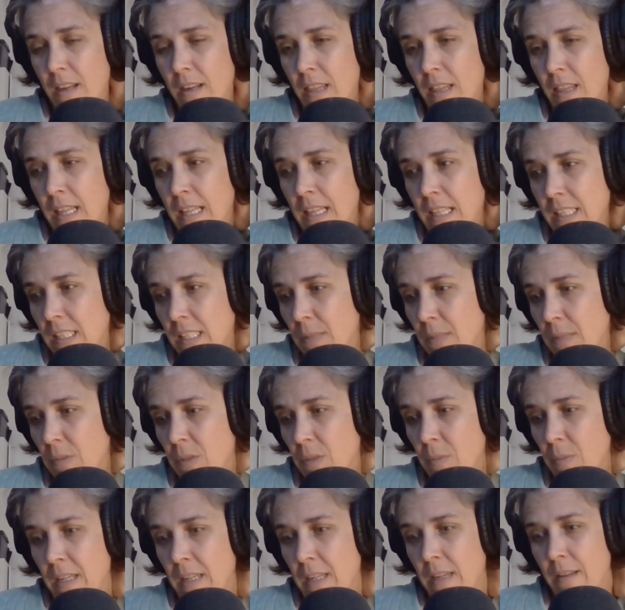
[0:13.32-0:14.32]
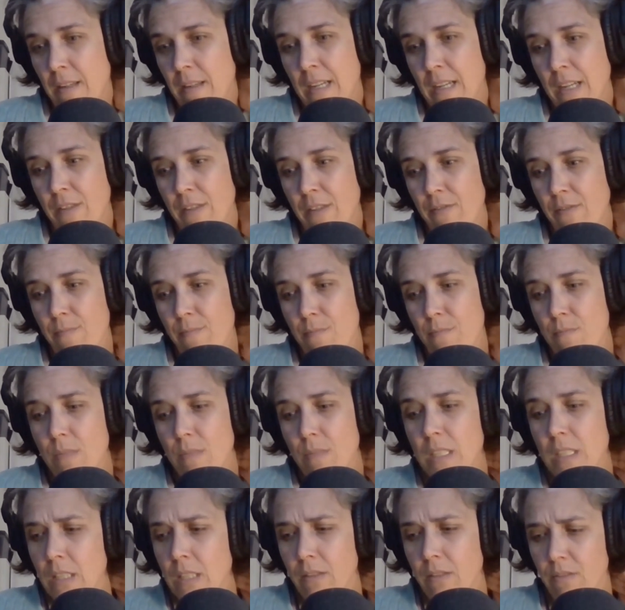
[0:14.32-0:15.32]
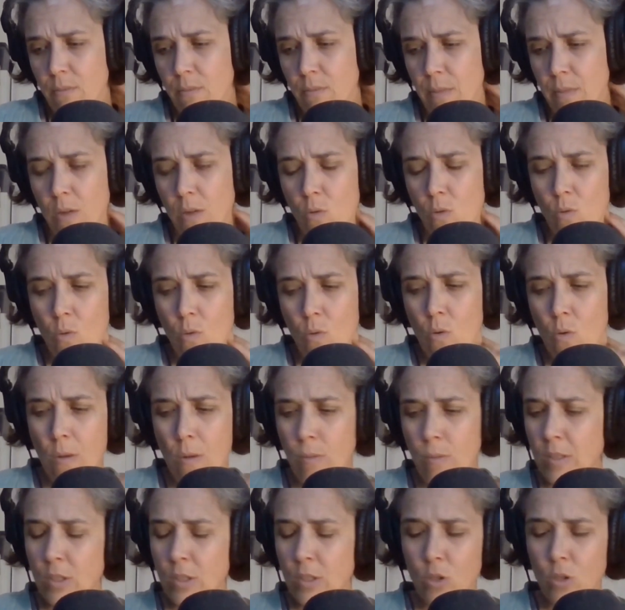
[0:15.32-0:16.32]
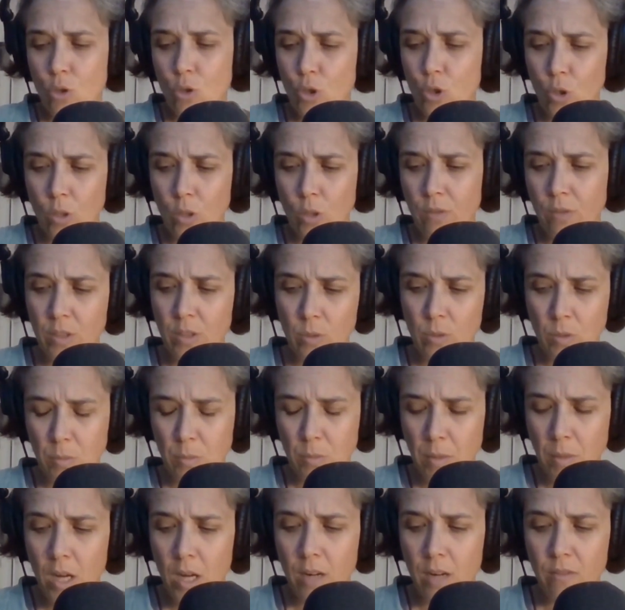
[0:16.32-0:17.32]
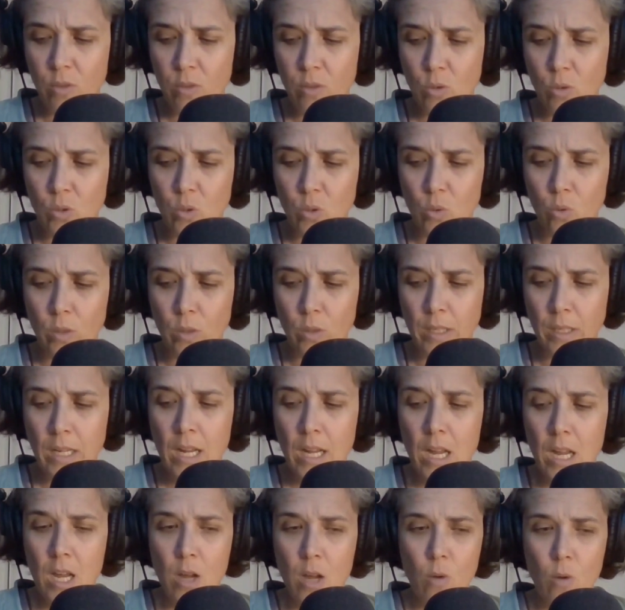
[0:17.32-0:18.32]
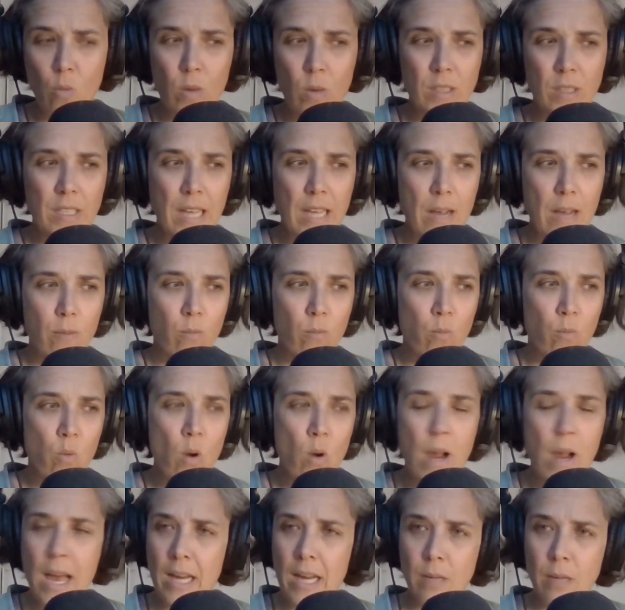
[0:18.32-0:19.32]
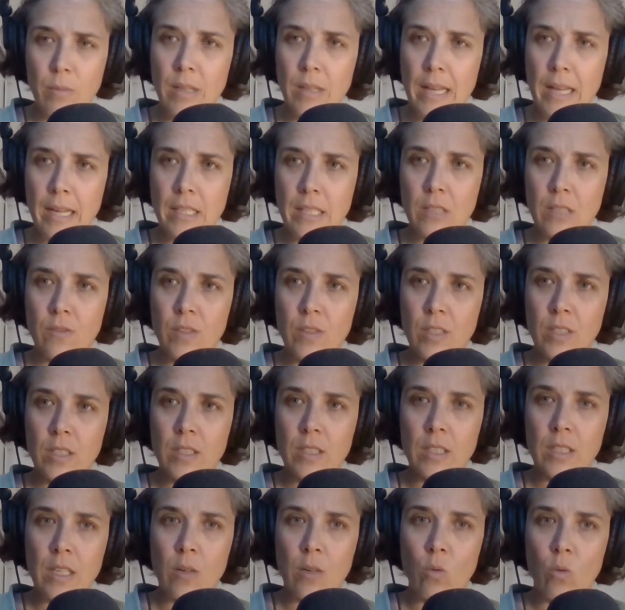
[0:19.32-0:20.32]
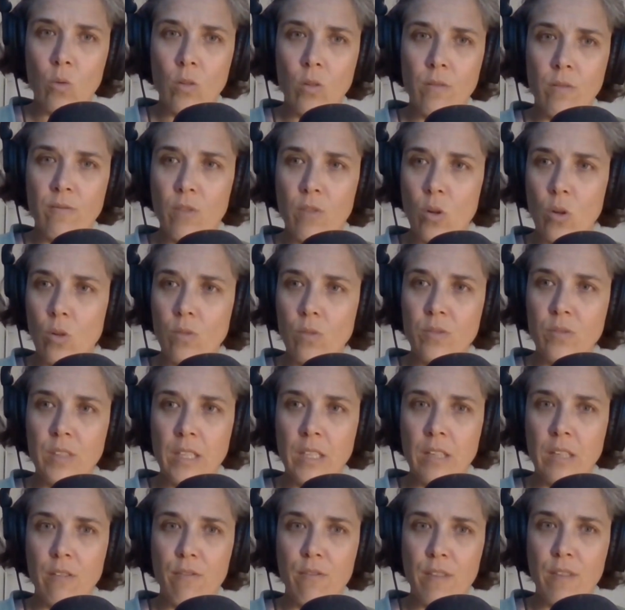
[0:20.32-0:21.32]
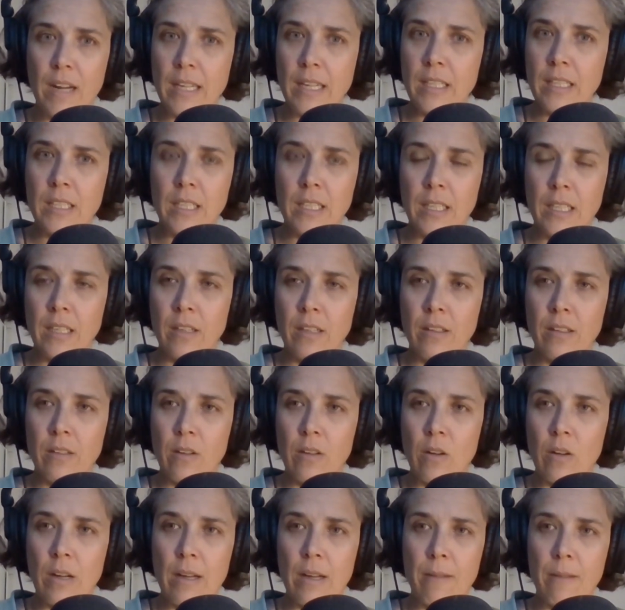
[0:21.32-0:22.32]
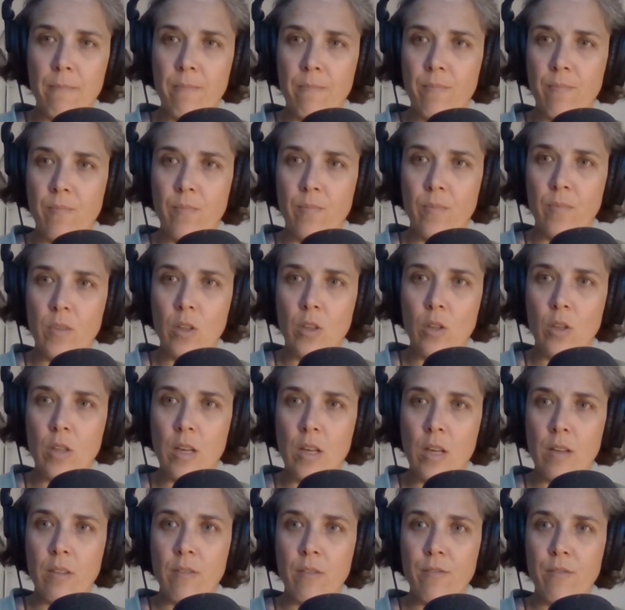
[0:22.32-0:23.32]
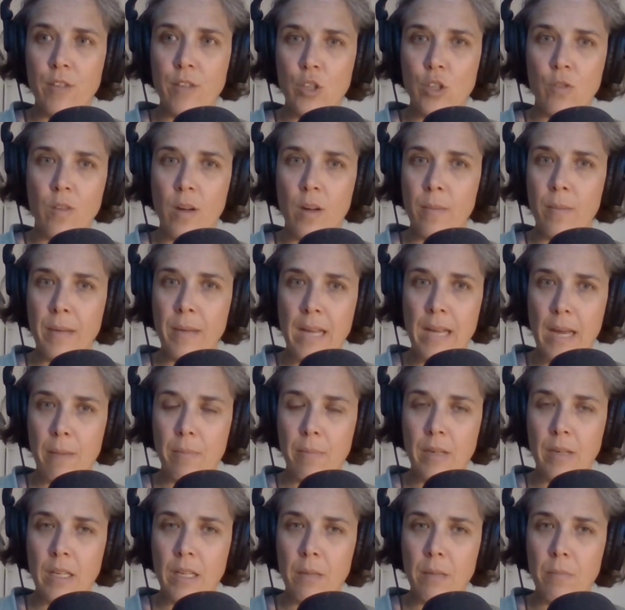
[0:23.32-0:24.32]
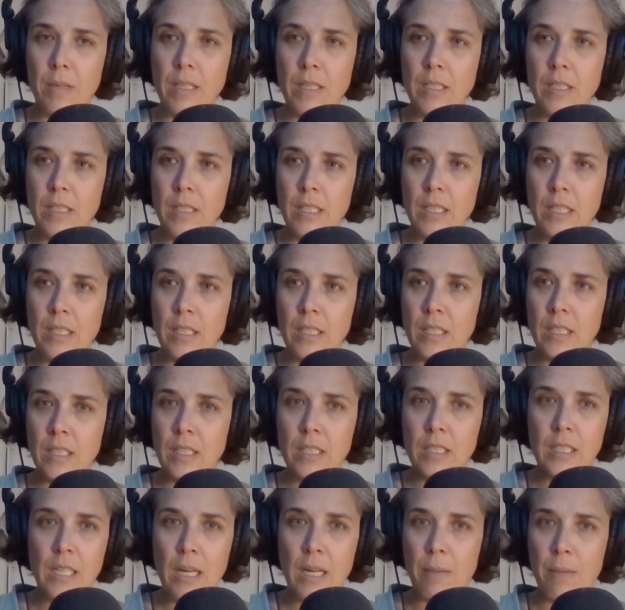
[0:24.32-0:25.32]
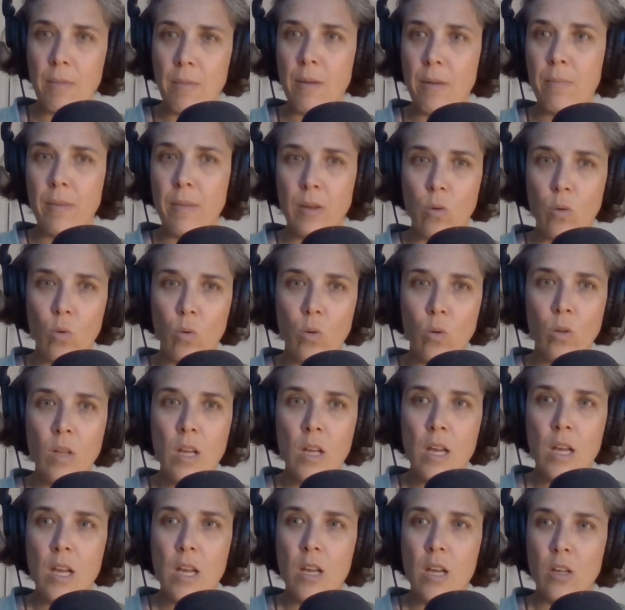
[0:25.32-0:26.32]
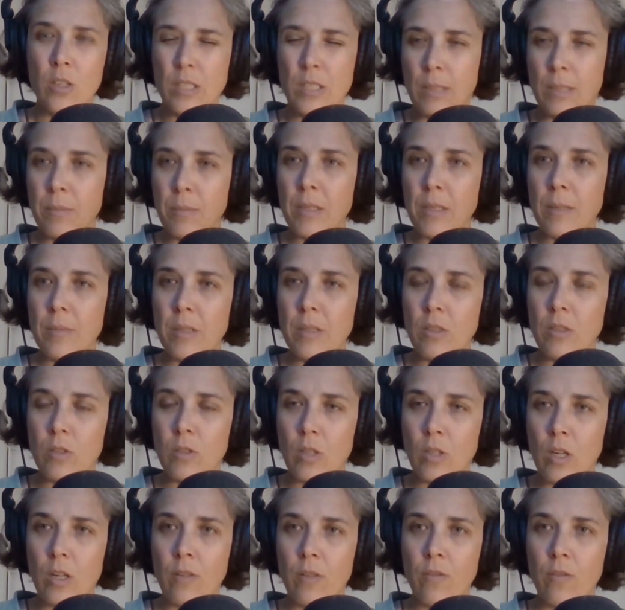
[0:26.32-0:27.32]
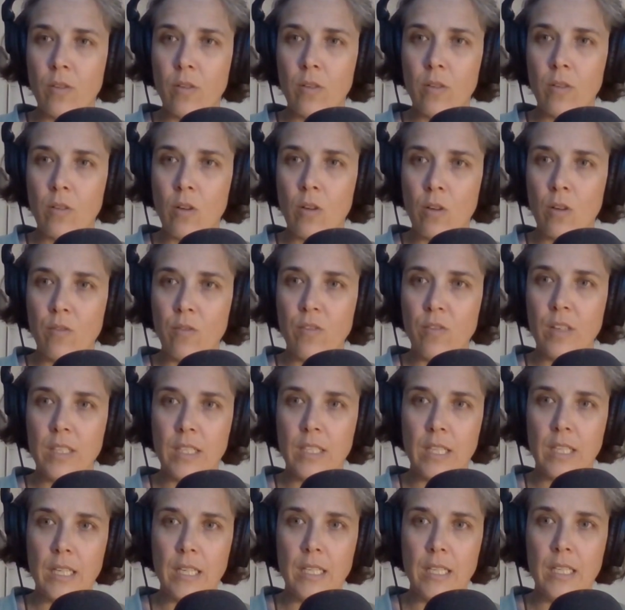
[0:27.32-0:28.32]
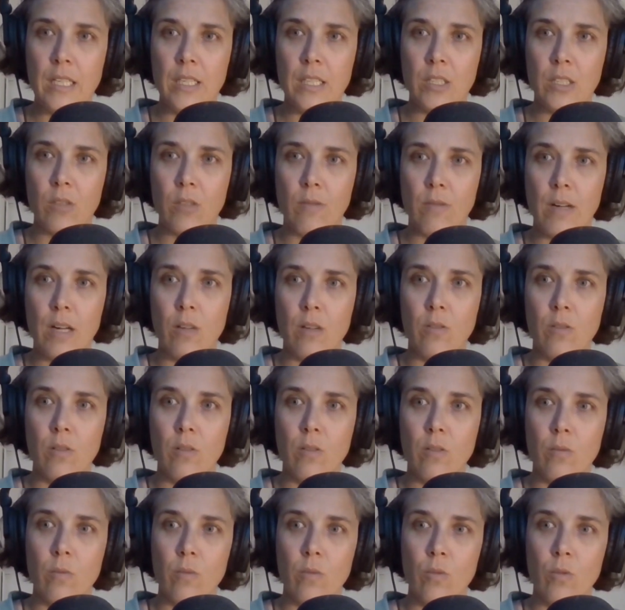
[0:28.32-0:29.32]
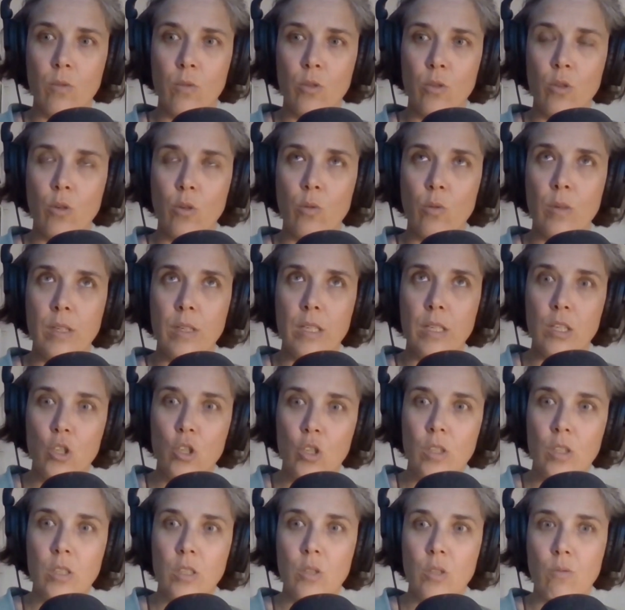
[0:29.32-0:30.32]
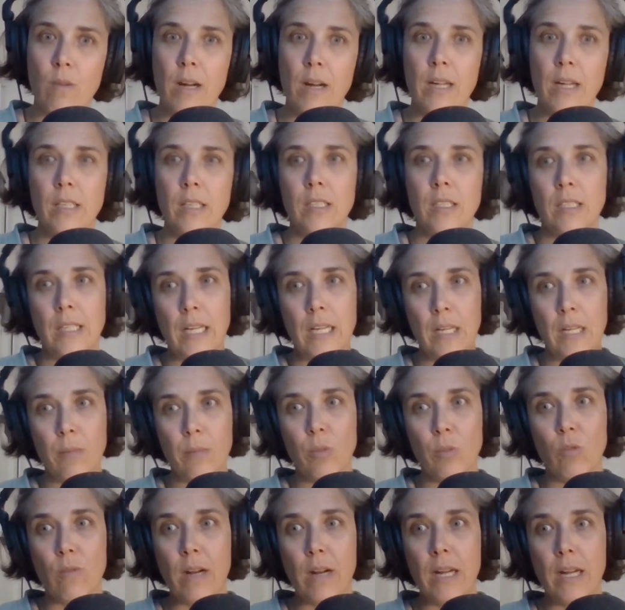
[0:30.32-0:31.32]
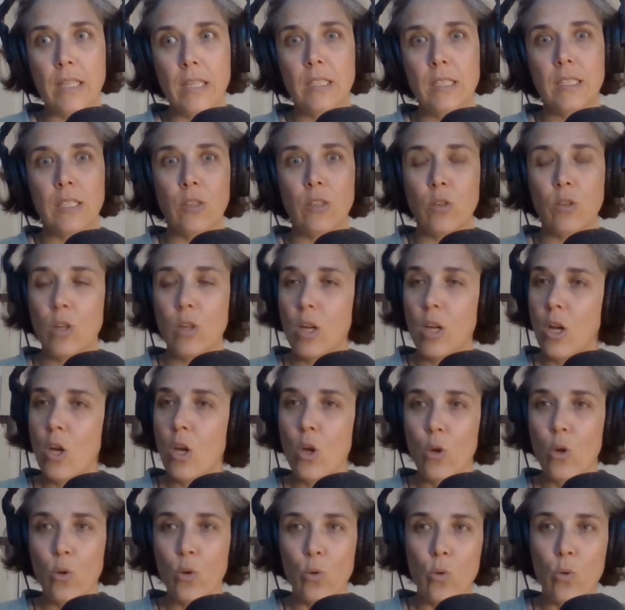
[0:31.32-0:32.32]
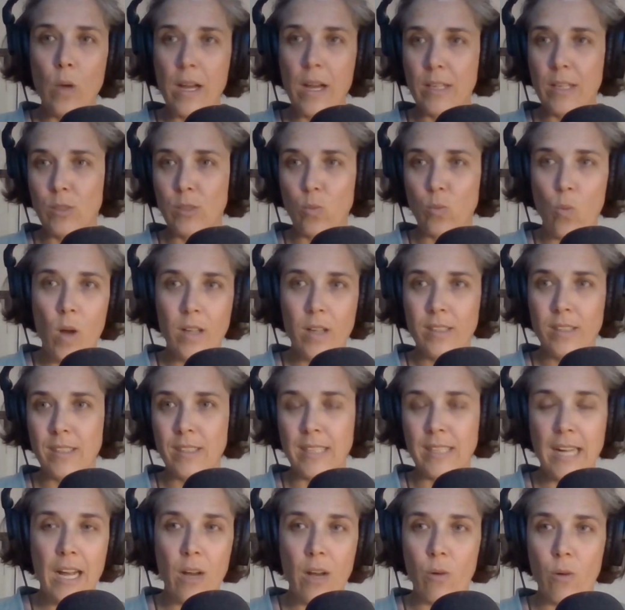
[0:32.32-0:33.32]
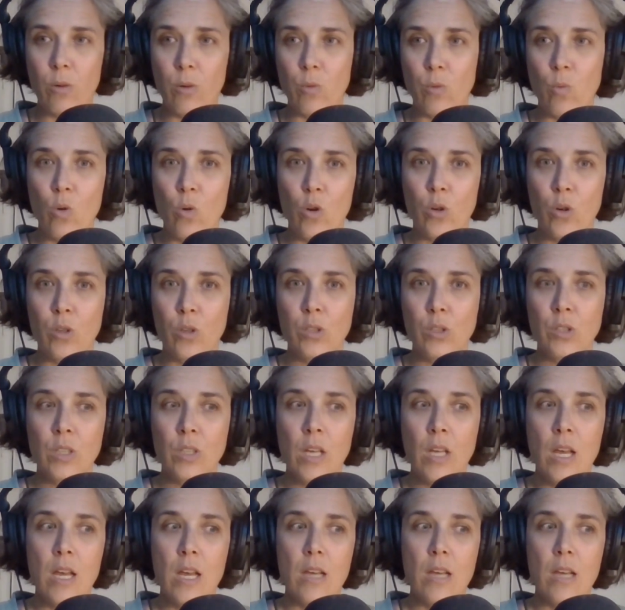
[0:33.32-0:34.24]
thing that seemed to be kind of missing for me, or I wasn't too sure if this was part of your story, was were animal activists at all involved in fighting the fish farming happening in BC? Did this come up at all? Because sometimes there's a lot of conflicting ideas around, Indigenous rights and animal rights and who has what and how it works.